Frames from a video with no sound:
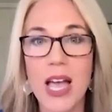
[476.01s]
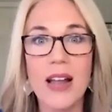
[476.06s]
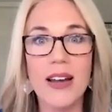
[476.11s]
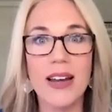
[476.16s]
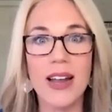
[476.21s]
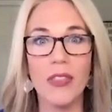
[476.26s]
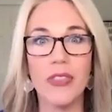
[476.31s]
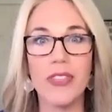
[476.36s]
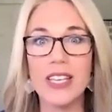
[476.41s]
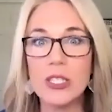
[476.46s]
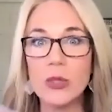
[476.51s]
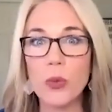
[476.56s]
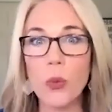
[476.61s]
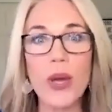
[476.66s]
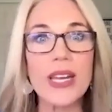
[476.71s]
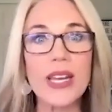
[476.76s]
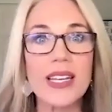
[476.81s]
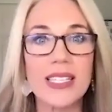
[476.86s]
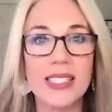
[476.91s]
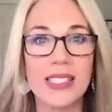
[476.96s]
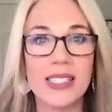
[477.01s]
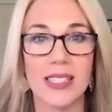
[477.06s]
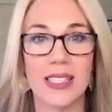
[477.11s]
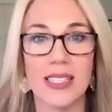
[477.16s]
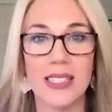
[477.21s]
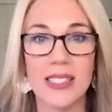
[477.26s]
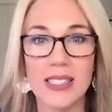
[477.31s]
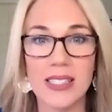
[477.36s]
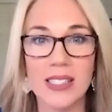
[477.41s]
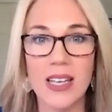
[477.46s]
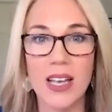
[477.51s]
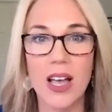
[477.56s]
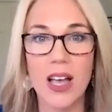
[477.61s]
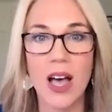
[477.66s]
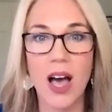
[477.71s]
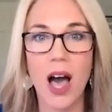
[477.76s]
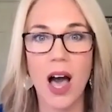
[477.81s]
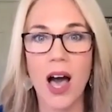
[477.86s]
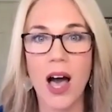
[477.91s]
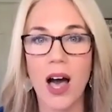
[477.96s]
Now, these witnesses,
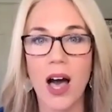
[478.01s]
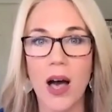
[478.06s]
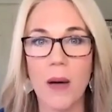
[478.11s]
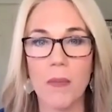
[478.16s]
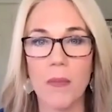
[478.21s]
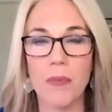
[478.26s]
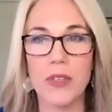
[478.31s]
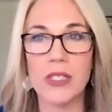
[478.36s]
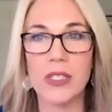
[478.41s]
um,